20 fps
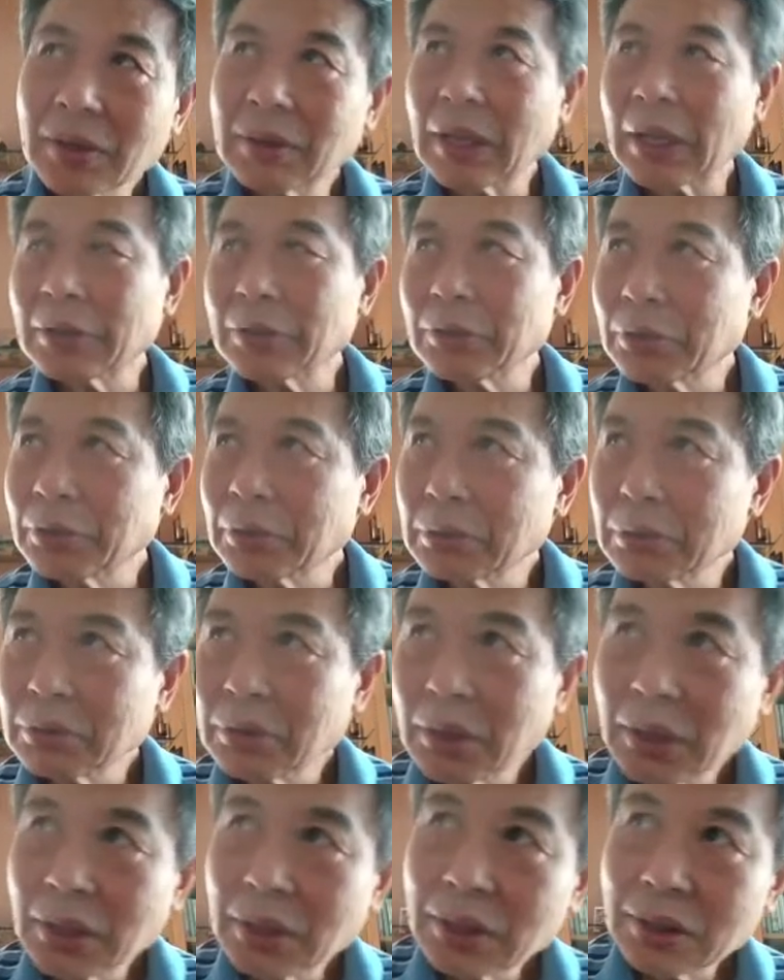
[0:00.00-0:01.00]
Then
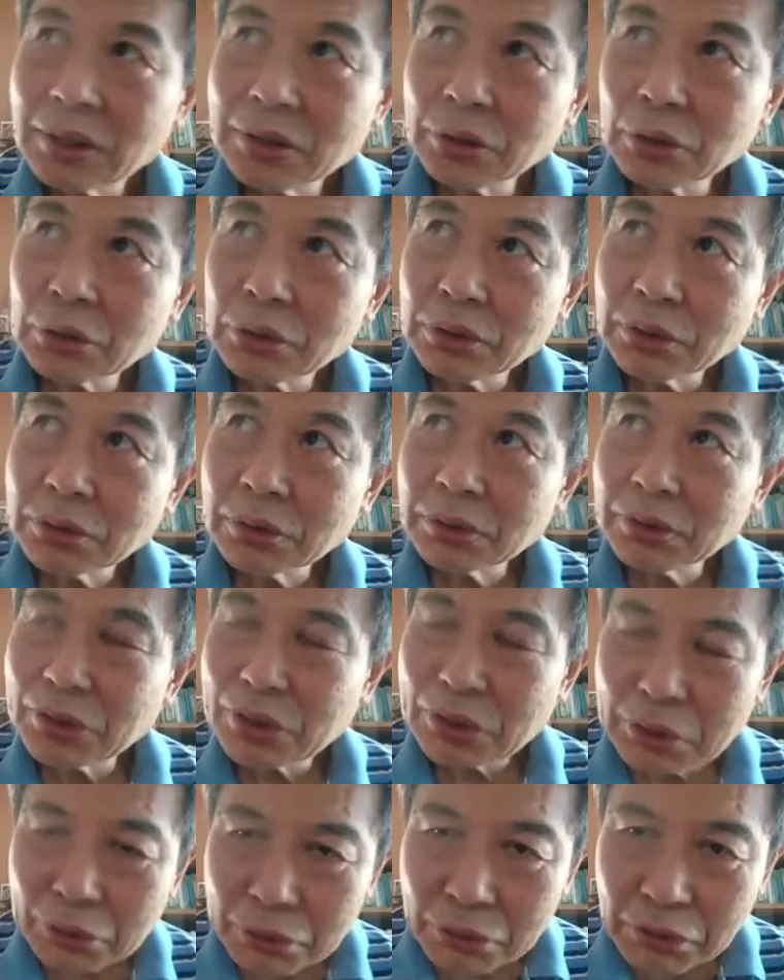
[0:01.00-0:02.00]
you
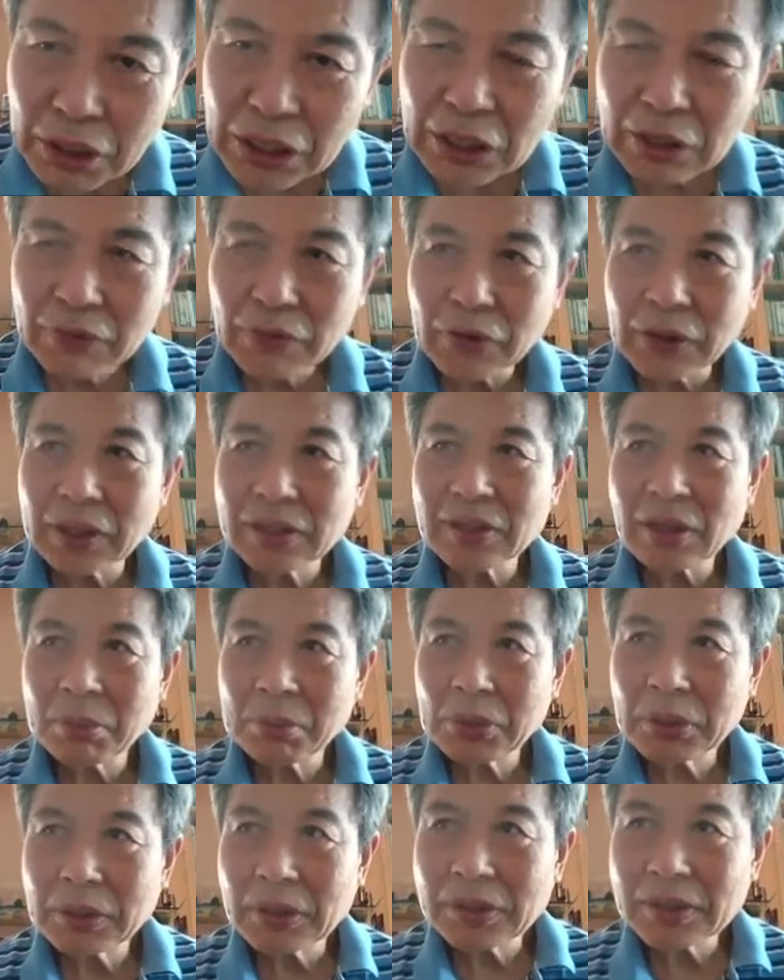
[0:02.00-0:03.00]
read, for
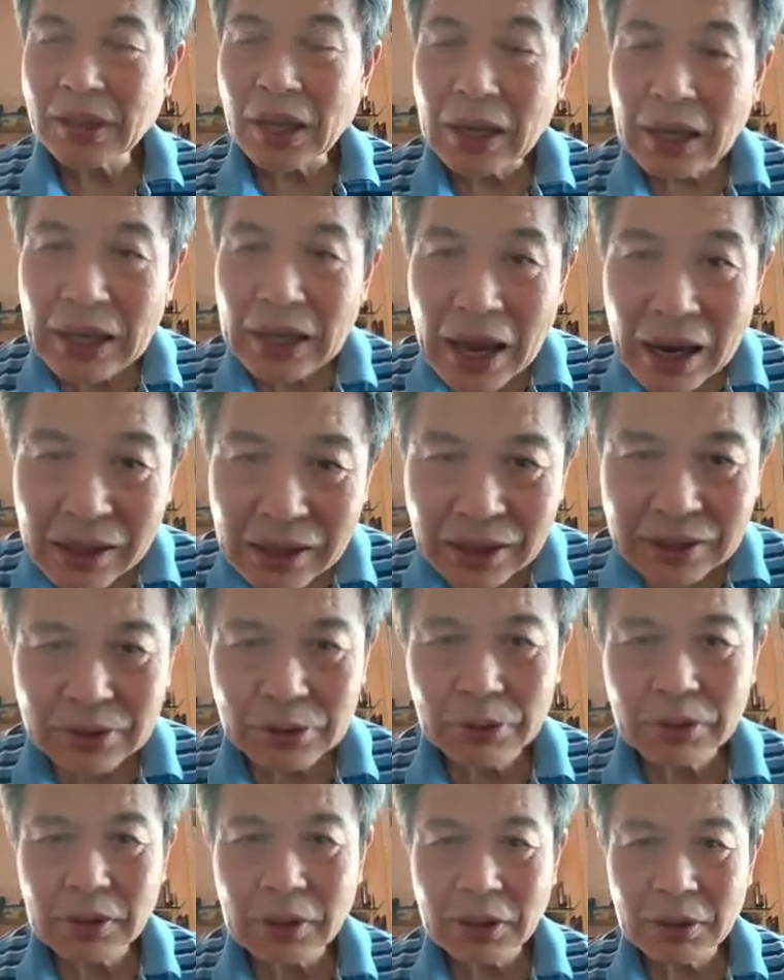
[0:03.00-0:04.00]
example, the Apanaka
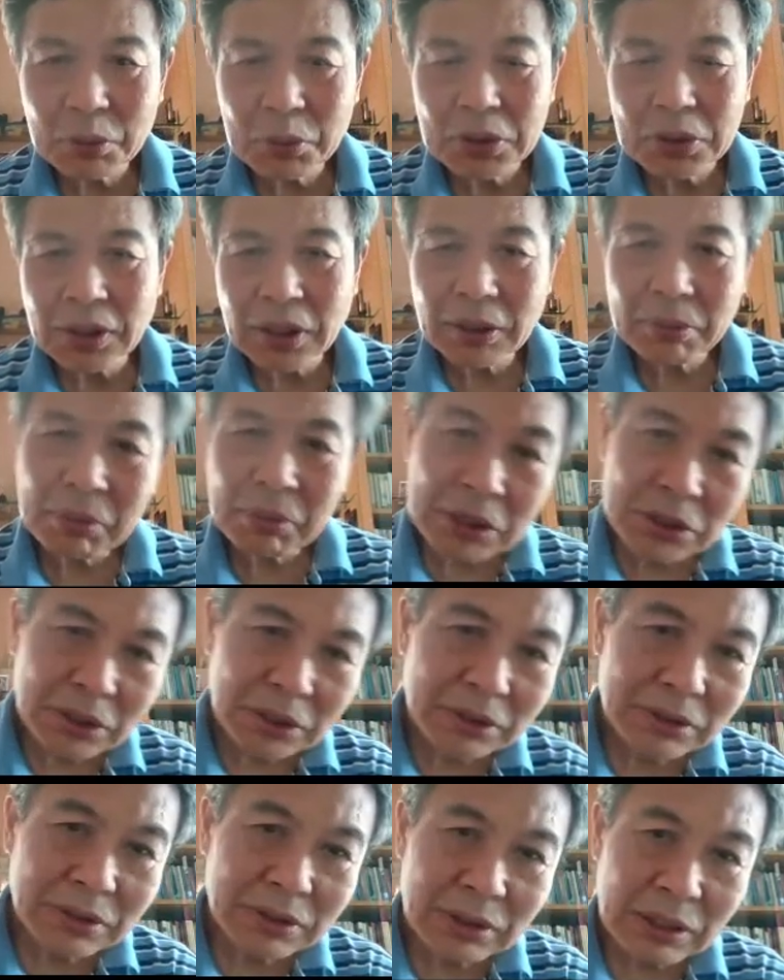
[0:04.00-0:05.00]
Sutra, which I
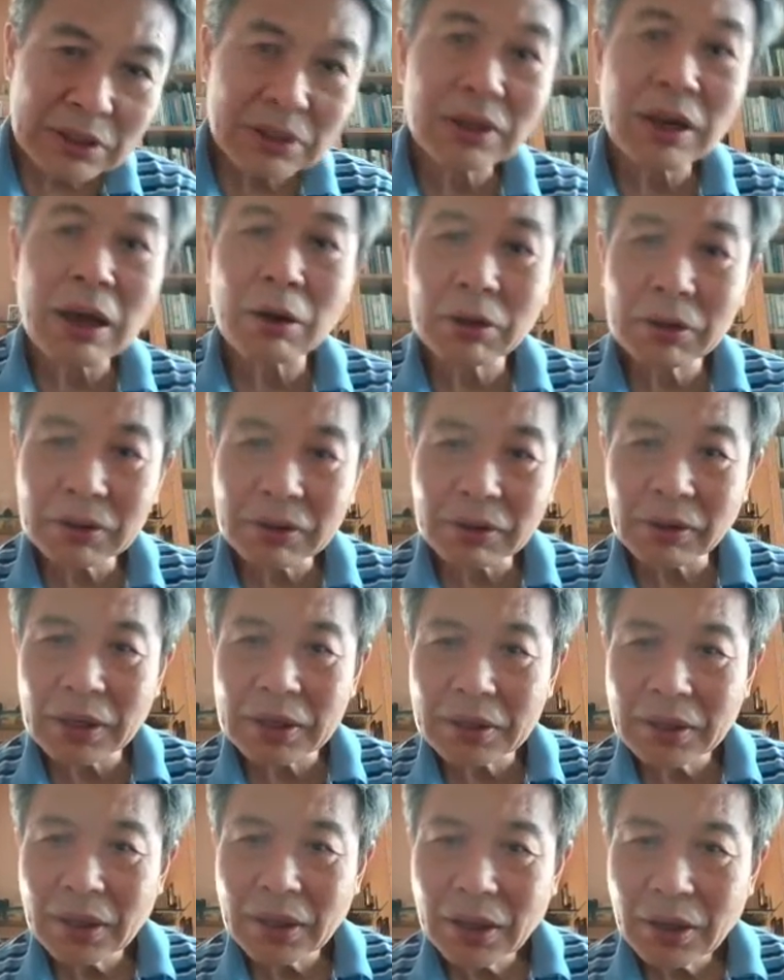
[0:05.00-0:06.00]
mentioned just now,
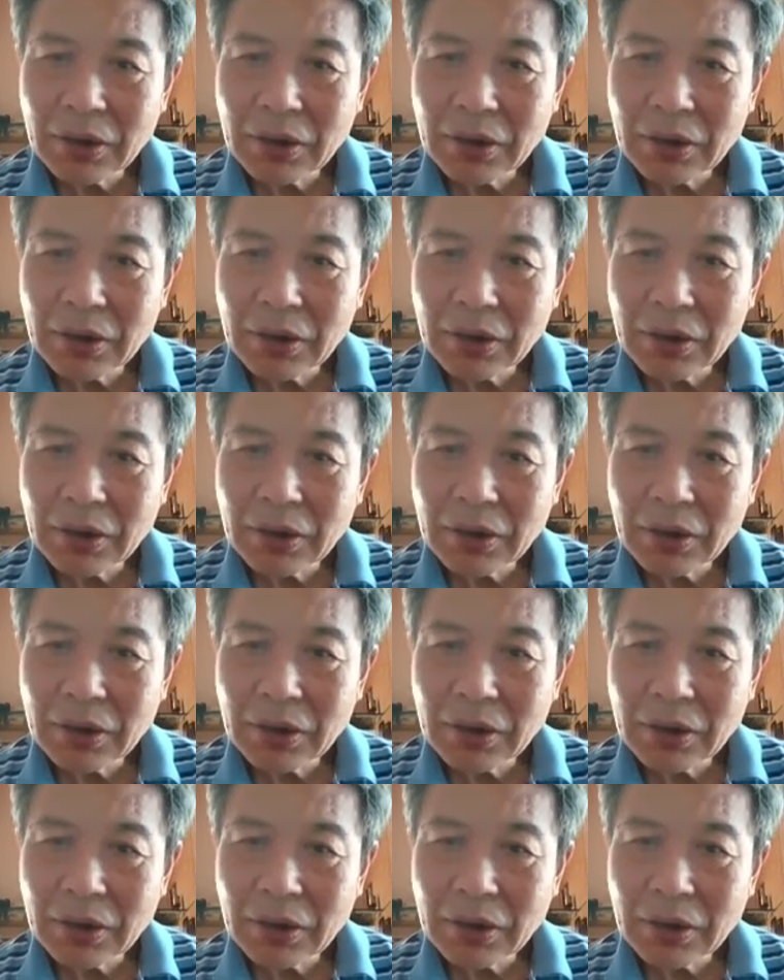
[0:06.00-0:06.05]
right?